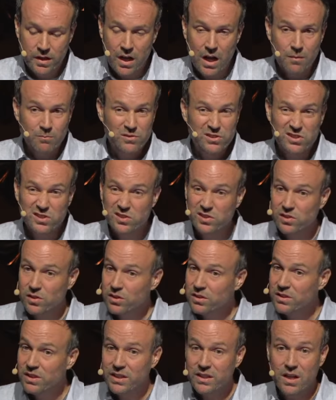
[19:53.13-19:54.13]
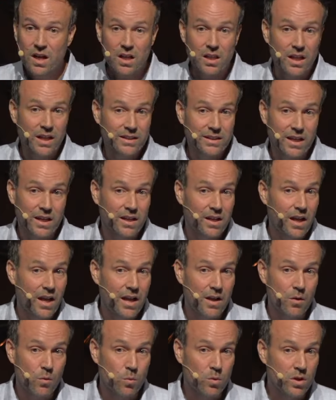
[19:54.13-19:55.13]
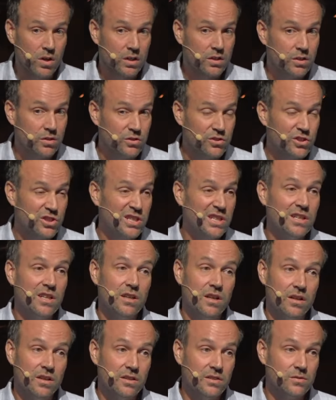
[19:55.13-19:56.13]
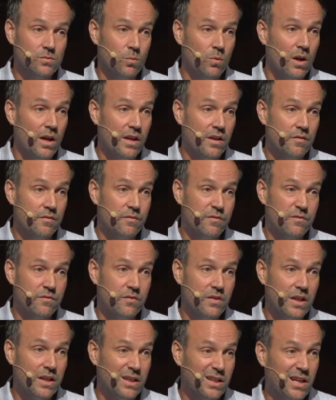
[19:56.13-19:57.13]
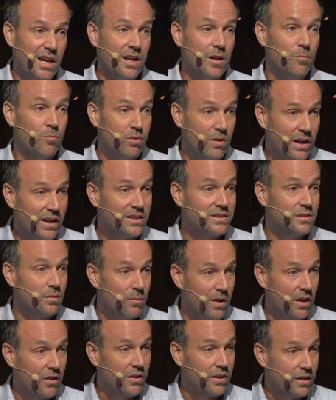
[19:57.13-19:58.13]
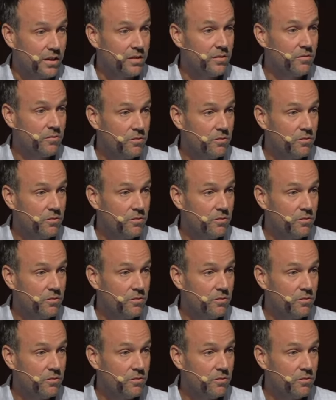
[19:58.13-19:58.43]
I'm certainly not like that guy at work who cheated on his wife and kind of brags about it.